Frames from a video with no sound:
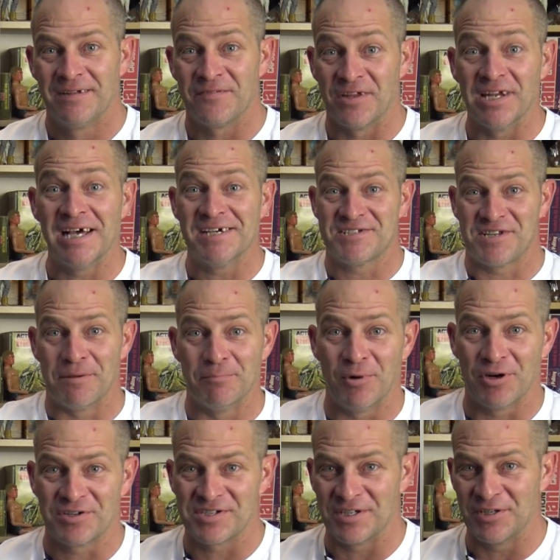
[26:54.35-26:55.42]
The last
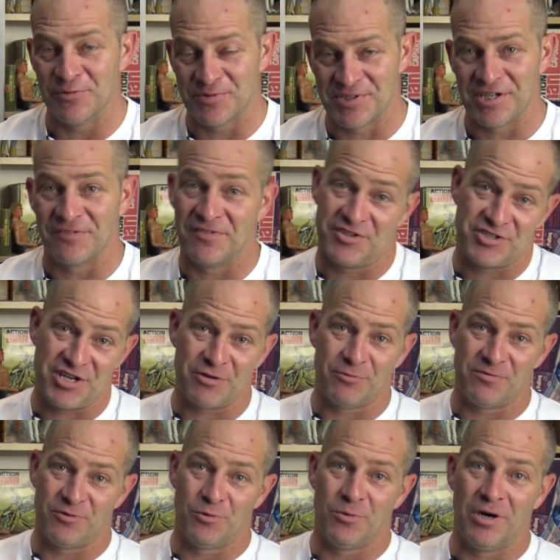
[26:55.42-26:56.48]
unboxing you'll see on this
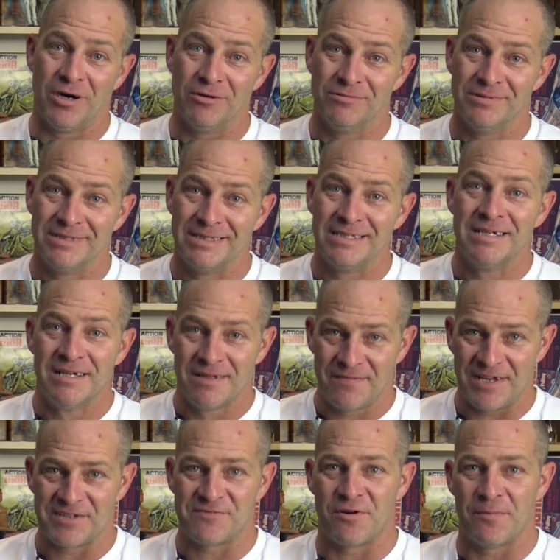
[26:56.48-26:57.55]
channel for a while.
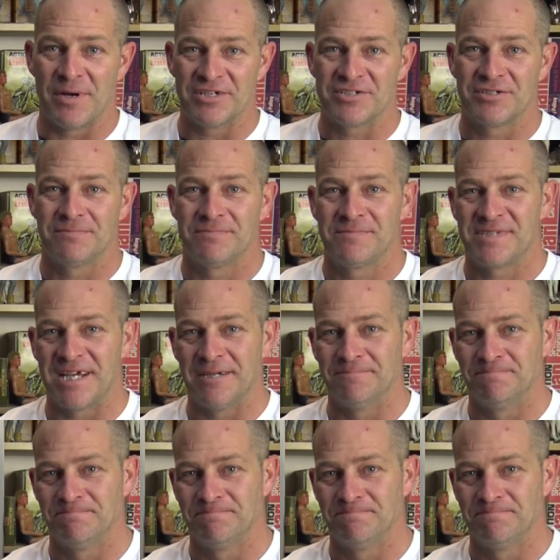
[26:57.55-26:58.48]
Thanks very much. See ya.